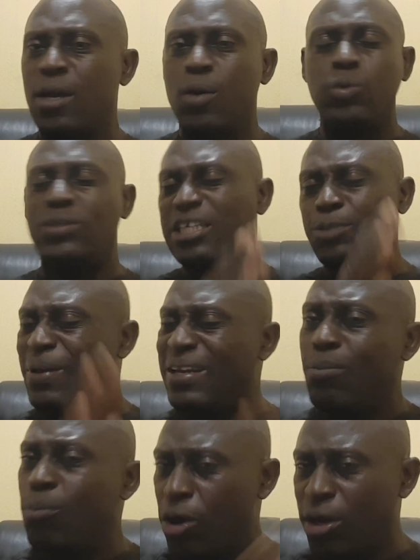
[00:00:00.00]
without
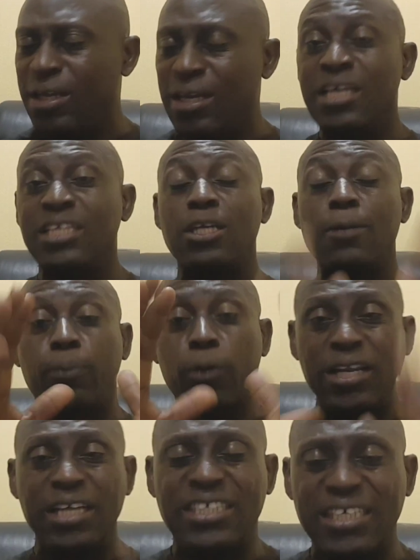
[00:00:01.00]
spending money. She
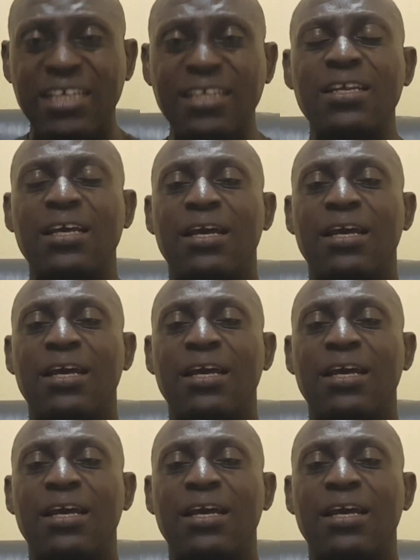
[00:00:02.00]
brought the chicken,